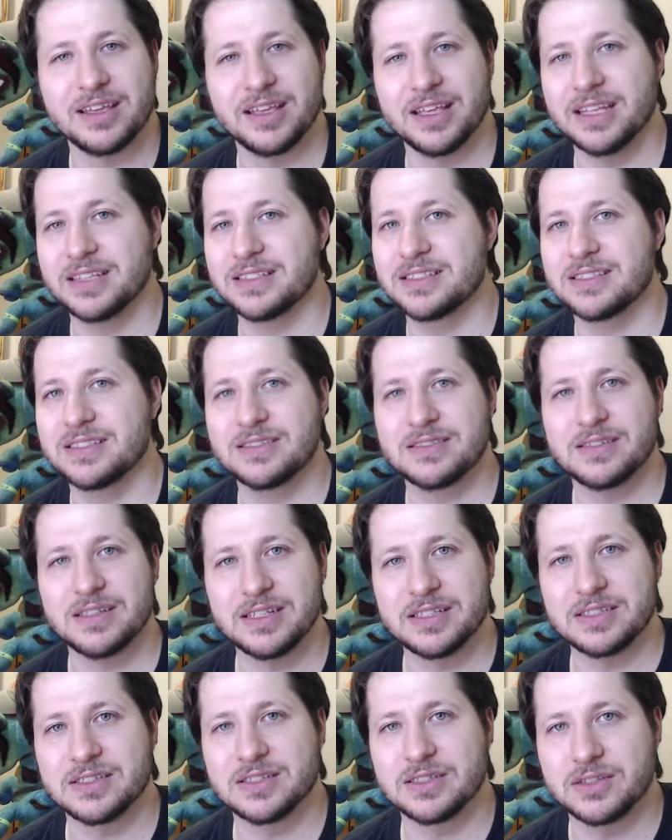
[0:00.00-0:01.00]
It's
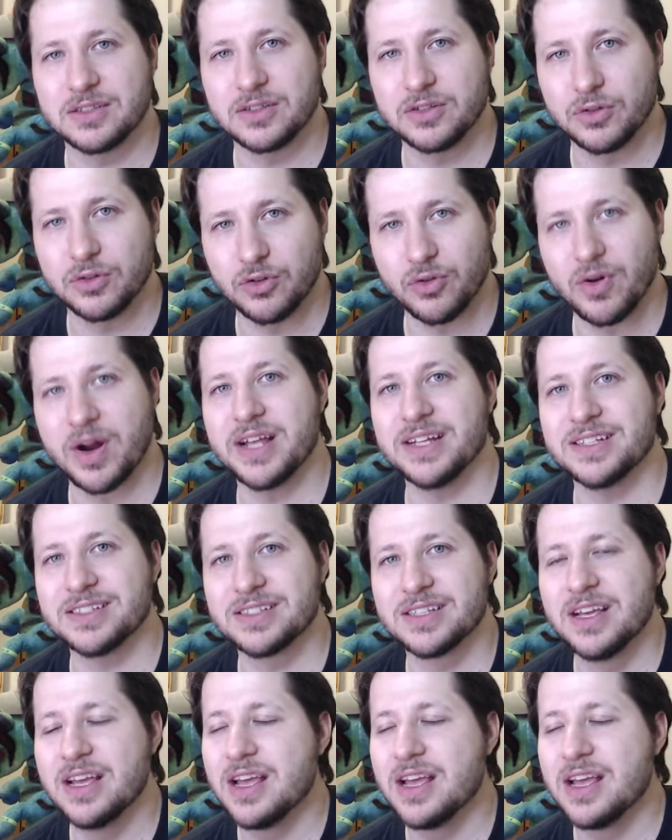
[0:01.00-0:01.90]
great.